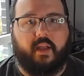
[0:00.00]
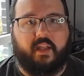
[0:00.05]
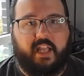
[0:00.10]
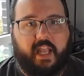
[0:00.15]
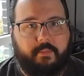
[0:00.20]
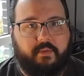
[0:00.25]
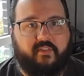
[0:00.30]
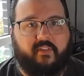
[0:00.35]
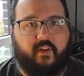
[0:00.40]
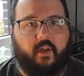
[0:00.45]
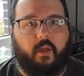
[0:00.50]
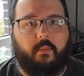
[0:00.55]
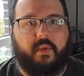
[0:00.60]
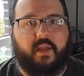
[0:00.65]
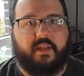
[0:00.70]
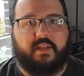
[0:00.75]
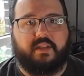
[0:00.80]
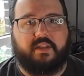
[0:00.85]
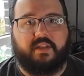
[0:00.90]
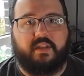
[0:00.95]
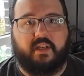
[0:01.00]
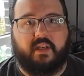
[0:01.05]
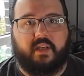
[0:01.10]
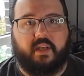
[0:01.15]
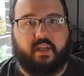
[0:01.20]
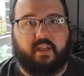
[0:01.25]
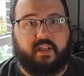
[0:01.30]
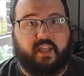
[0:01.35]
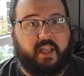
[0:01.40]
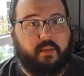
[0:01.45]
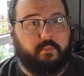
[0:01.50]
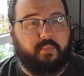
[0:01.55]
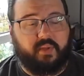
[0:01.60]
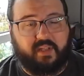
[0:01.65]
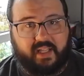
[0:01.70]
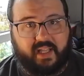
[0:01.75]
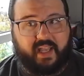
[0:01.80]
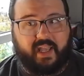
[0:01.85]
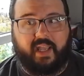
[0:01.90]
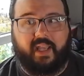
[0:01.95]
game development, the
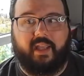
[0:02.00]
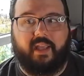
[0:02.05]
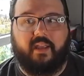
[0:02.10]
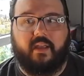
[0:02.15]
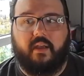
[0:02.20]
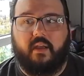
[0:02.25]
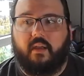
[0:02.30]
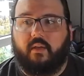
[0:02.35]
gameplay,